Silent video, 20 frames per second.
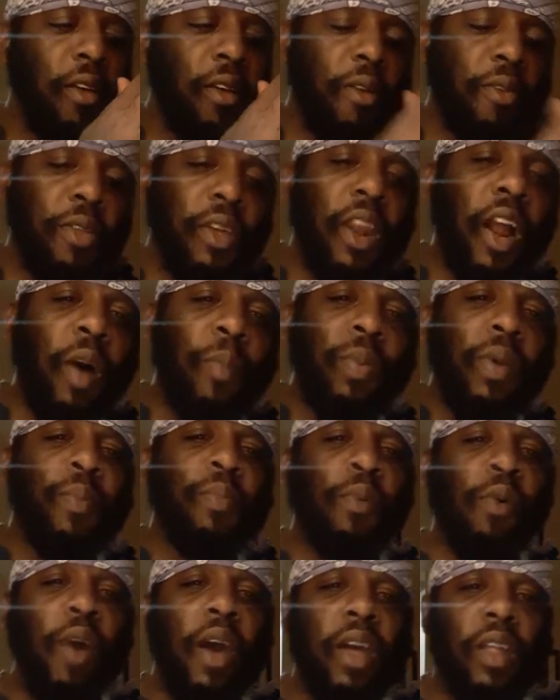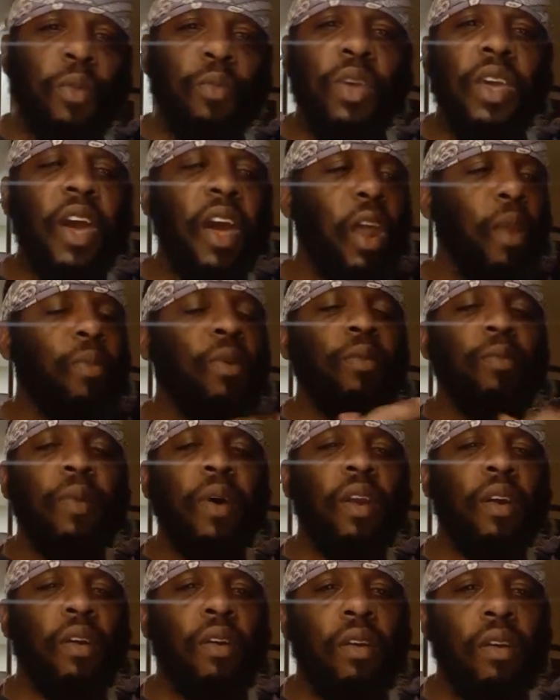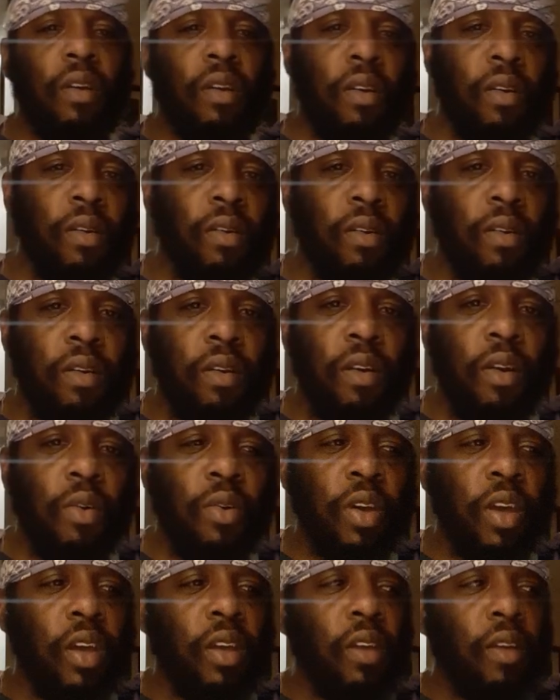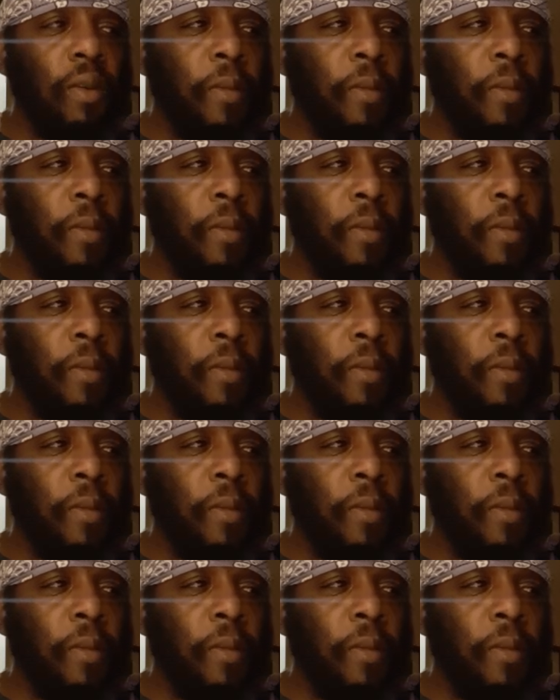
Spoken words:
than how people act. We got to be better. Okay.